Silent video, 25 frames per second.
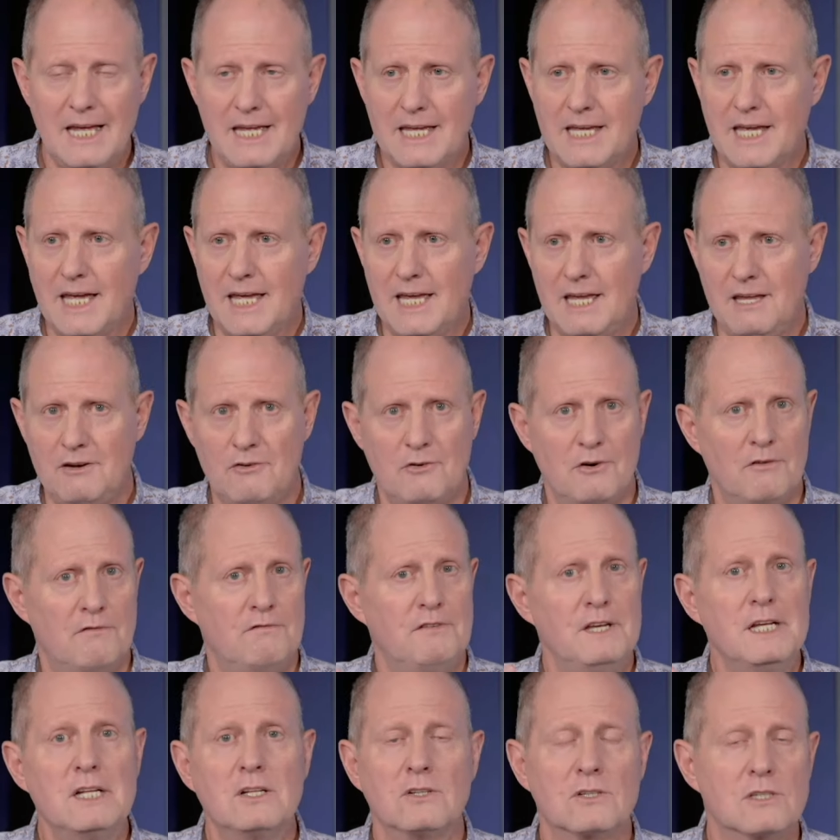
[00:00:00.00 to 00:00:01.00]
He
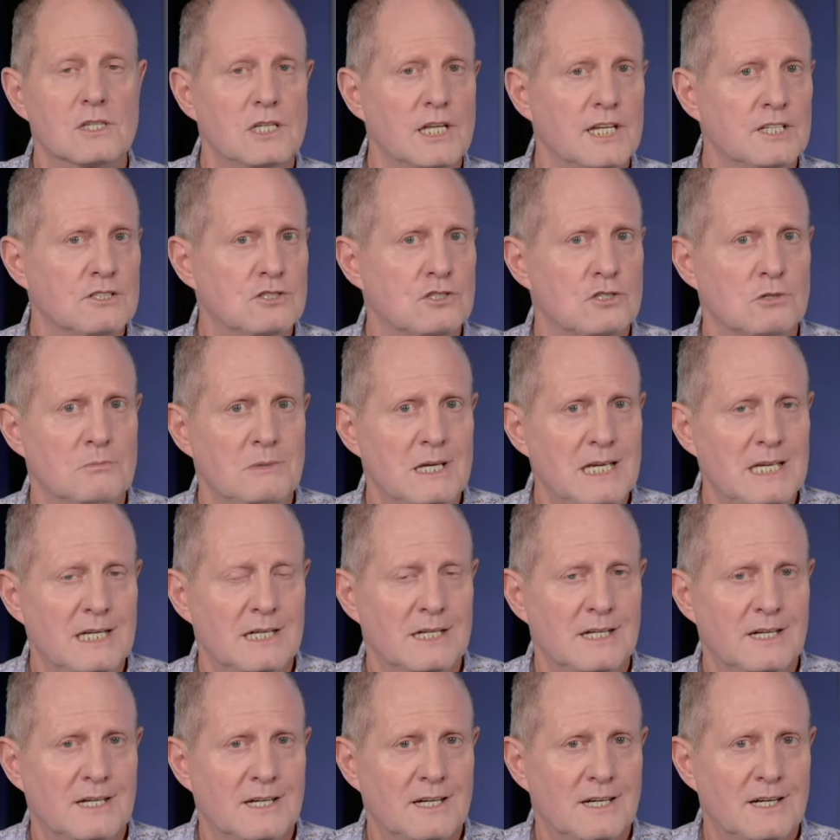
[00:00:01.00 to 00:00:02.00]
revealed things to me
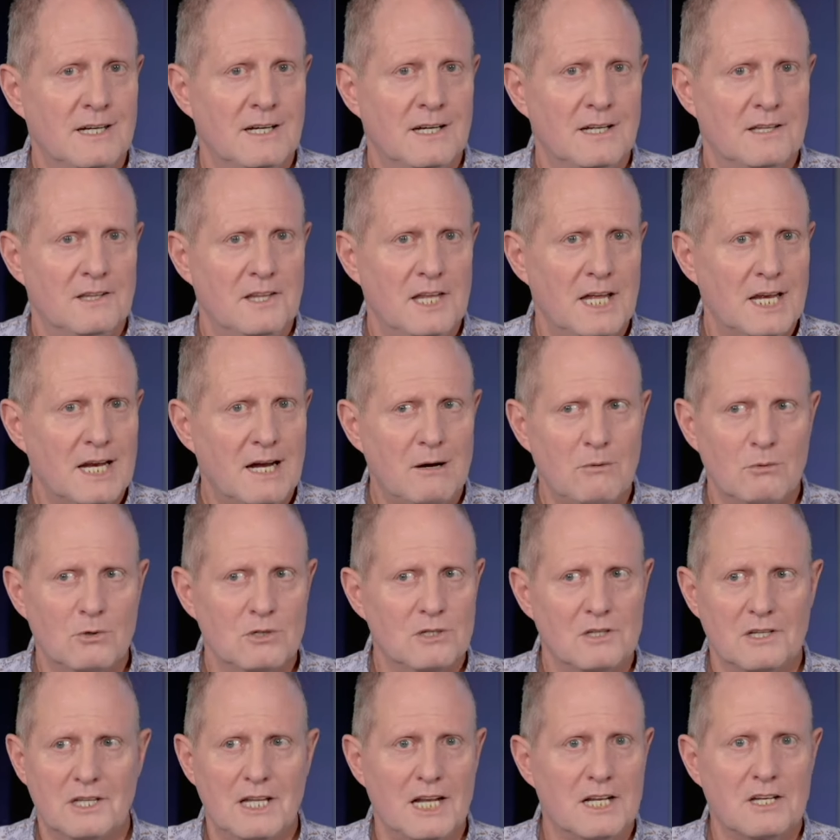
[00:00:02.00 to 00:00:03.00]
that
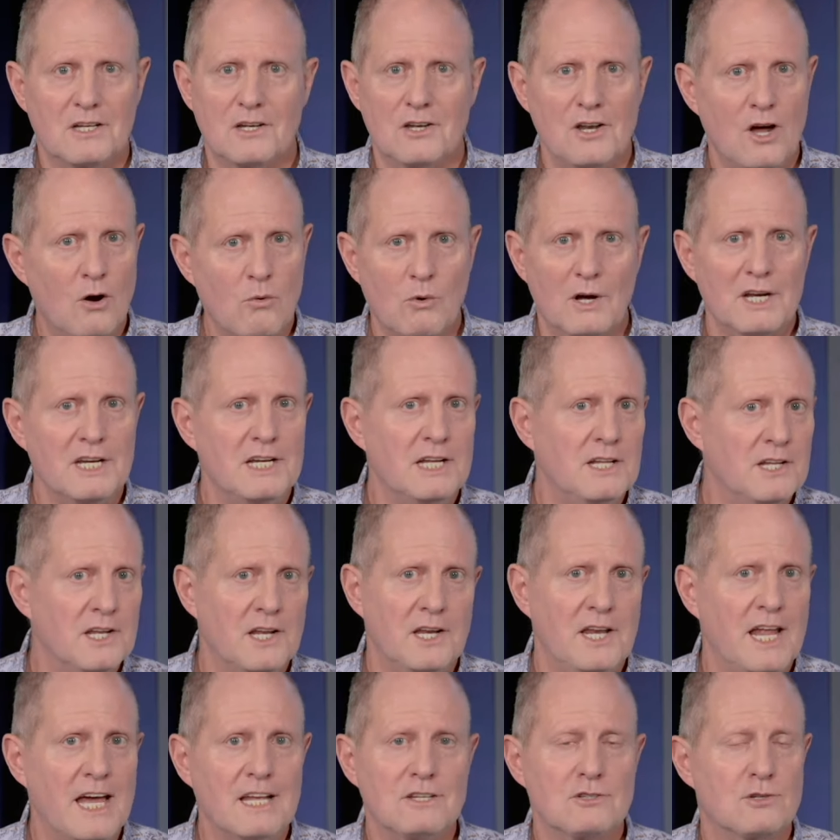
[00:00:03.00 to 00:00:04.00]
no one in the
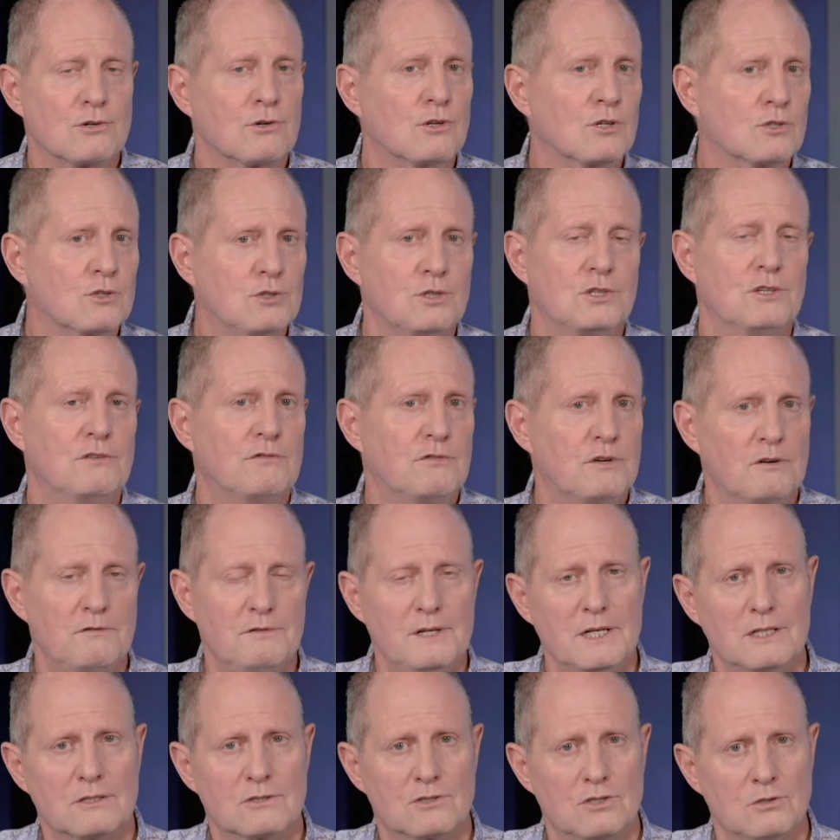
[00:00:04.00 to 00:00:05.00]
natural could have
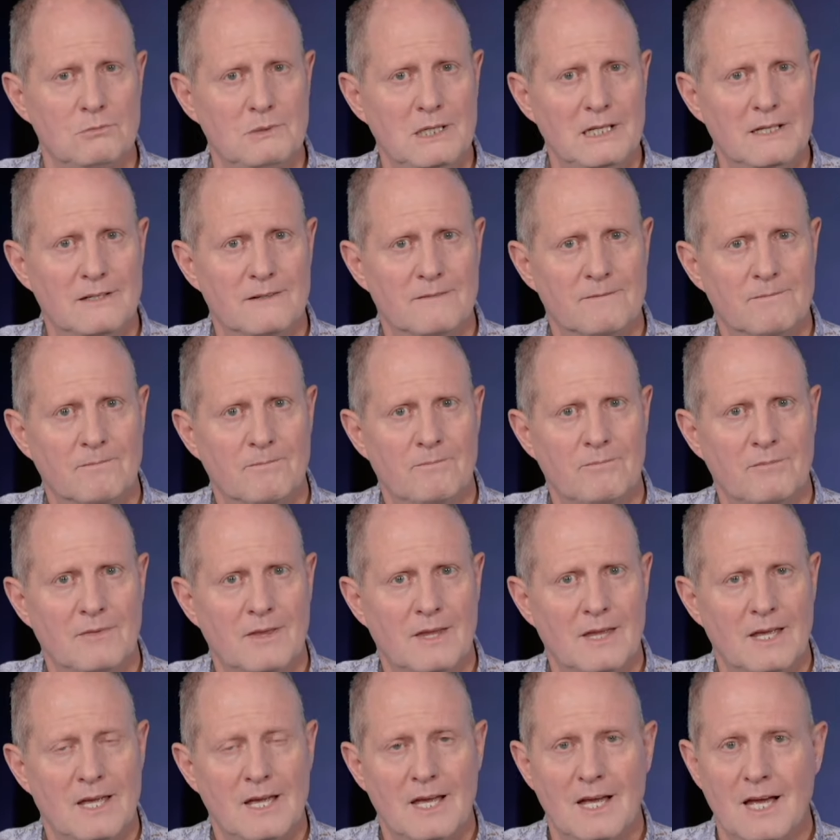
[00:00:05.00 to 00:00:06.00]
revealed to me.
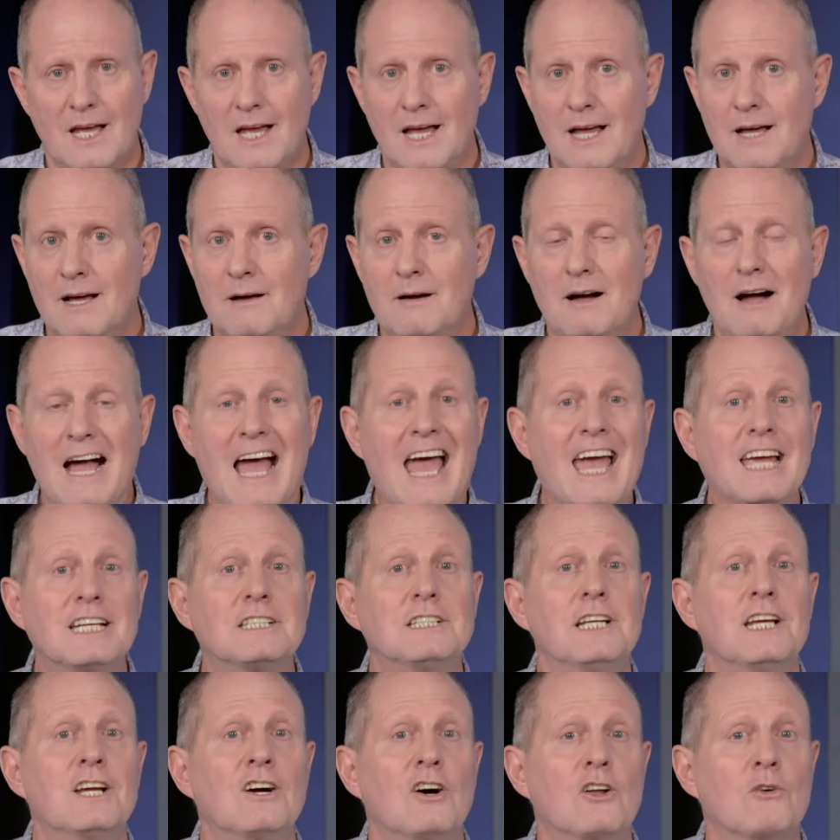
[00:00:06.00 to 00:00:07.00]

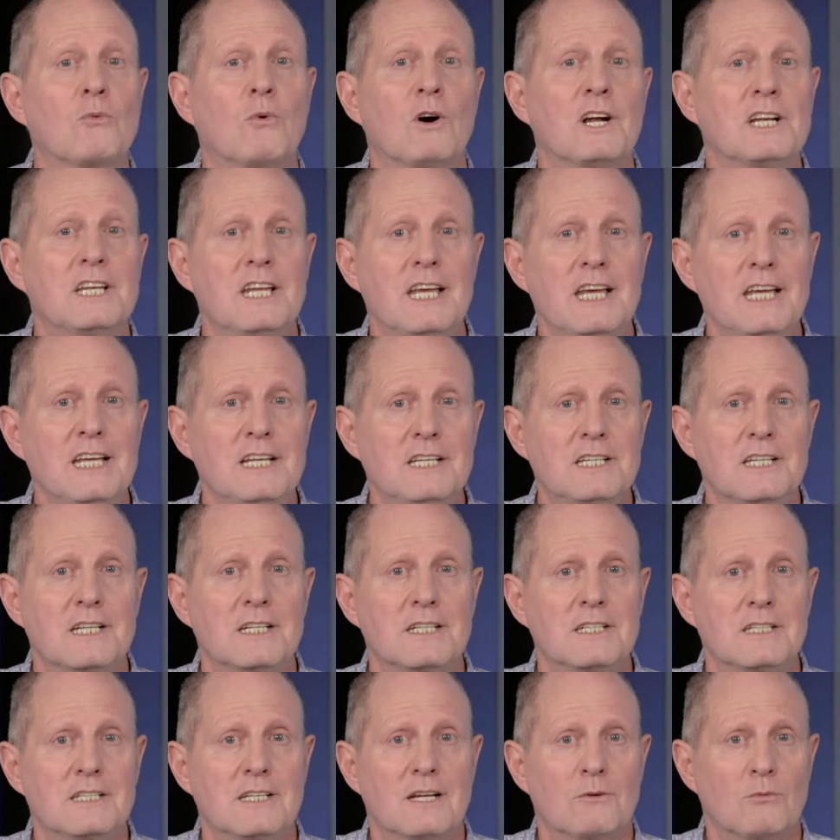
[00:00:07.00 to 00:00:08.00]
Acting on what He
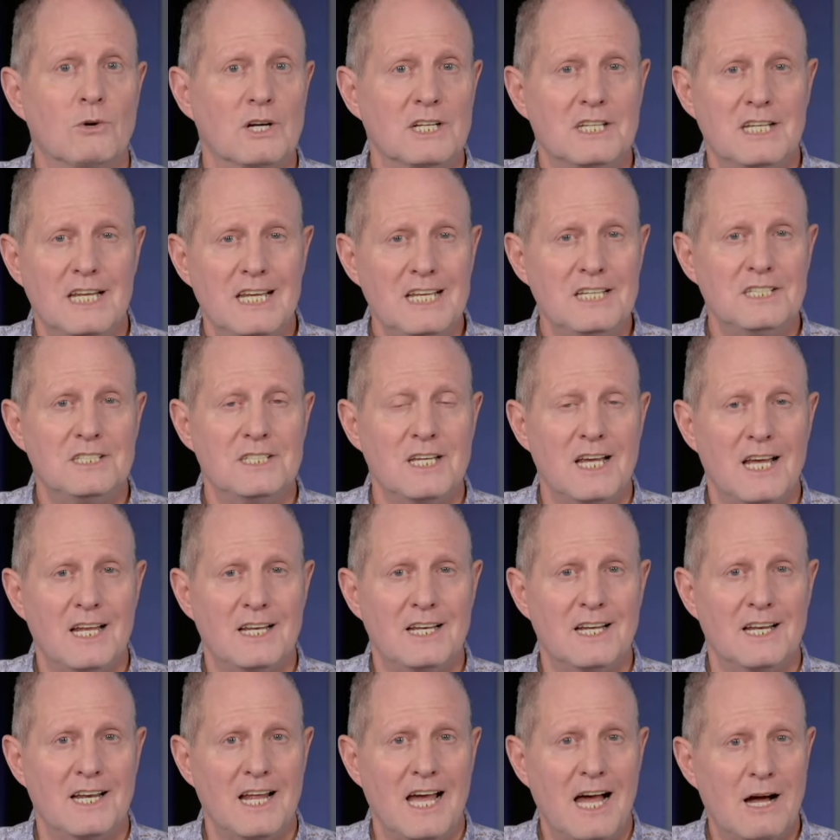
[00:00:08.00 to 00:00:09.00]
did, what He said,
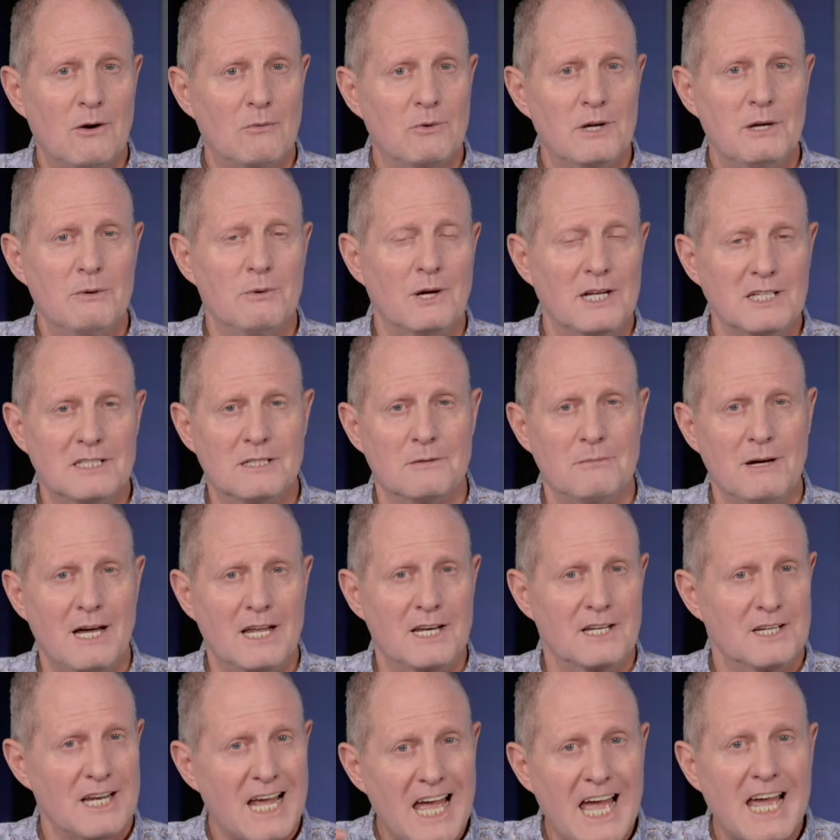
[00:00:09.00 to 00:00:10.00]
and how we went about
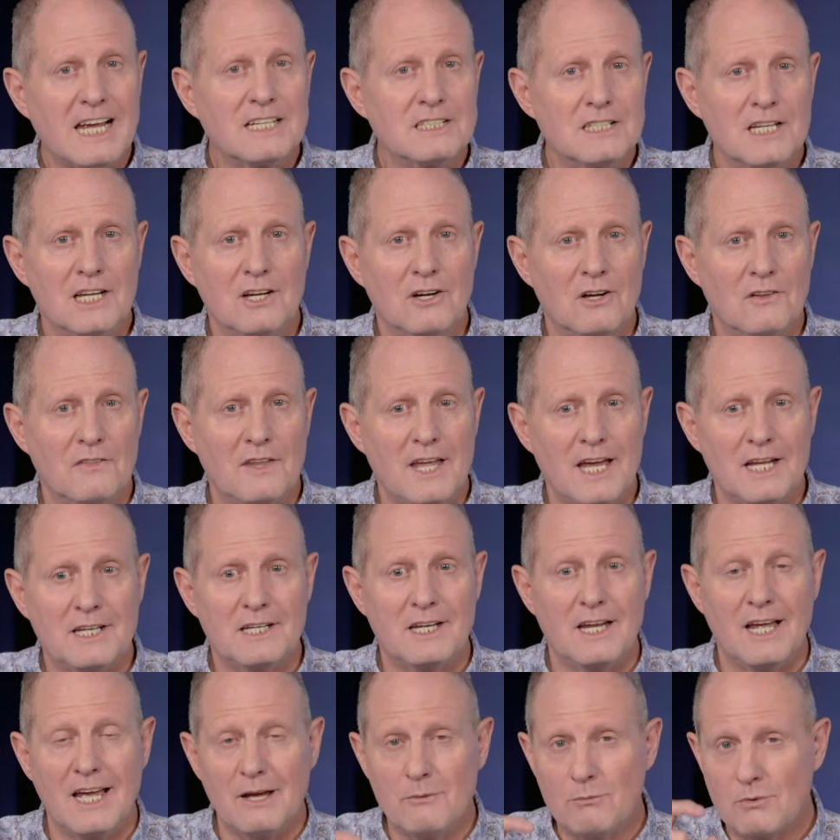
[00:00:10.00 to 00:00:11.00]
it, acting on that
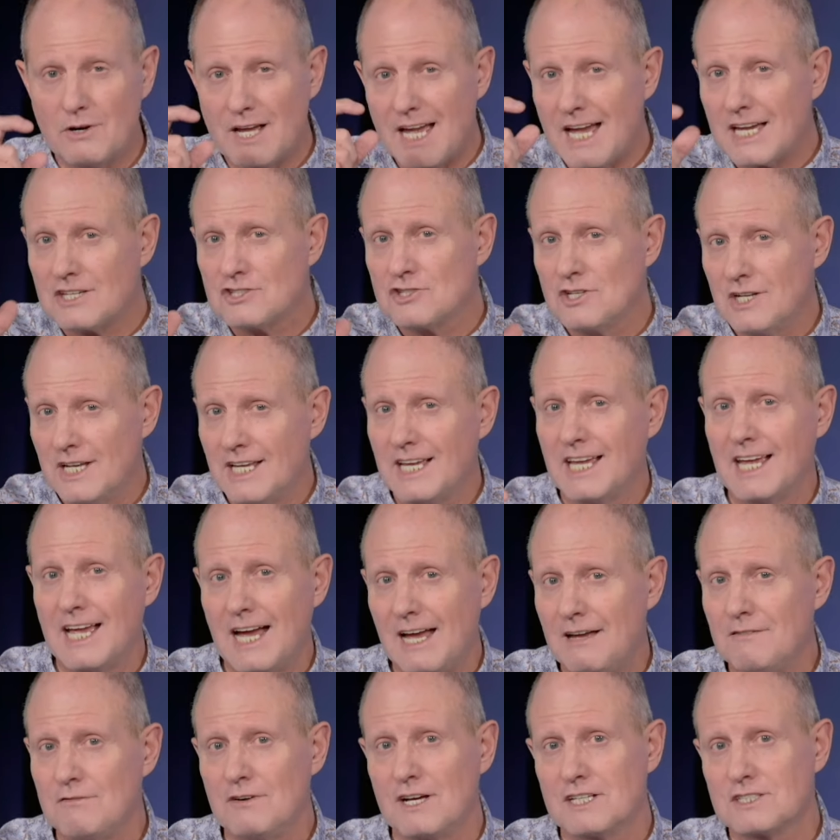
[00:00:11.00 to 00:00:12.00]
actually
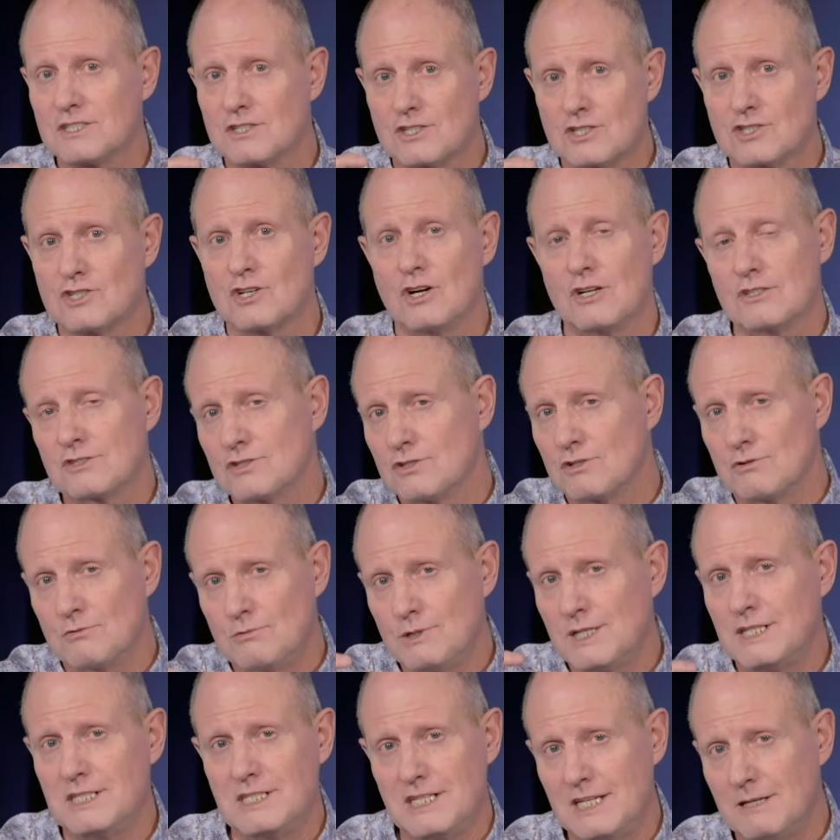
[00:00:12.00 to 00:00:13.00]
gave us the chance to
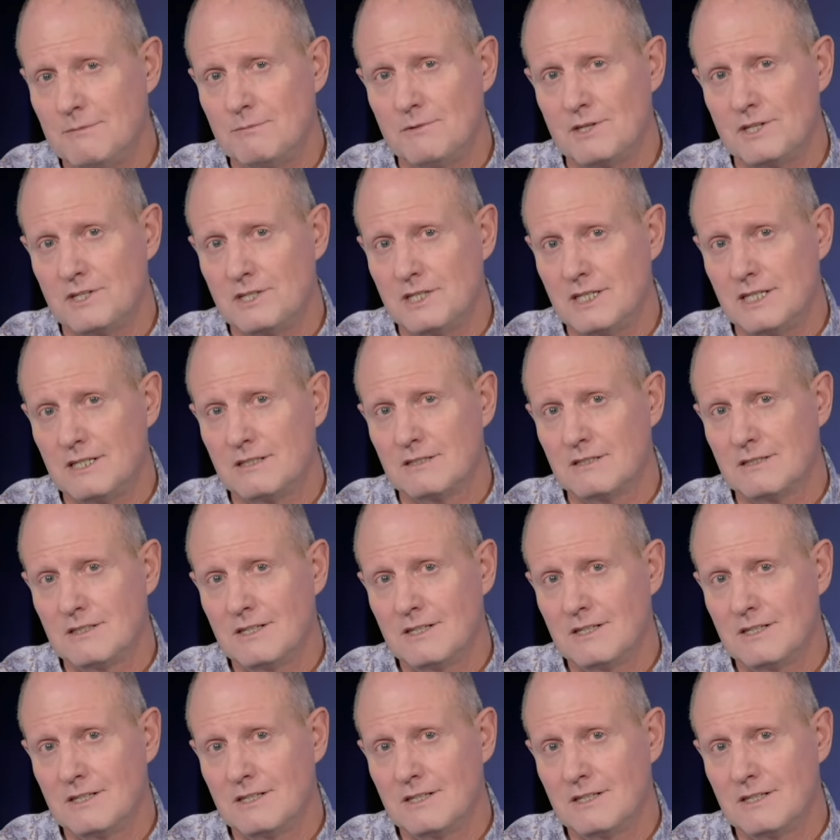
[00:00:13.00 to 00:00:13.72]
redeem the deal.